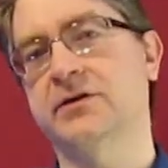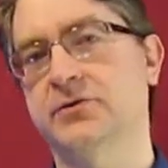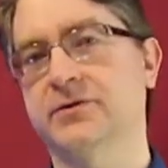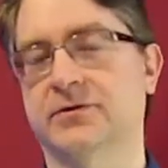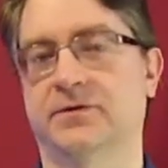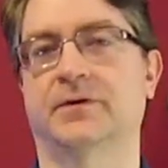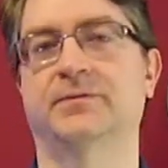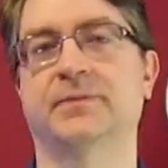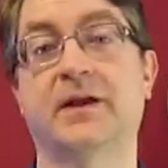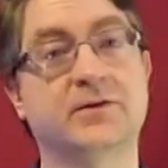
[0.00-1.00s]
to a server,
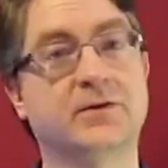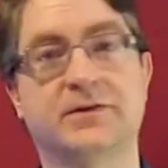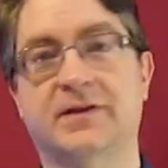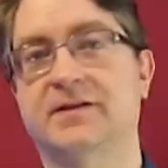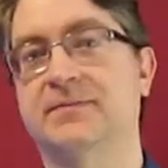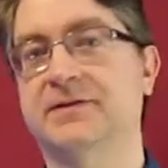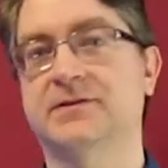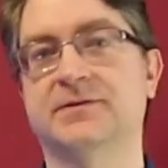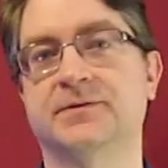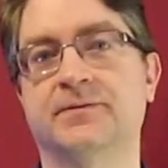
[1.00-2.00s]
and it's going to send a
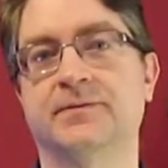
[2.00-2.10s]
message.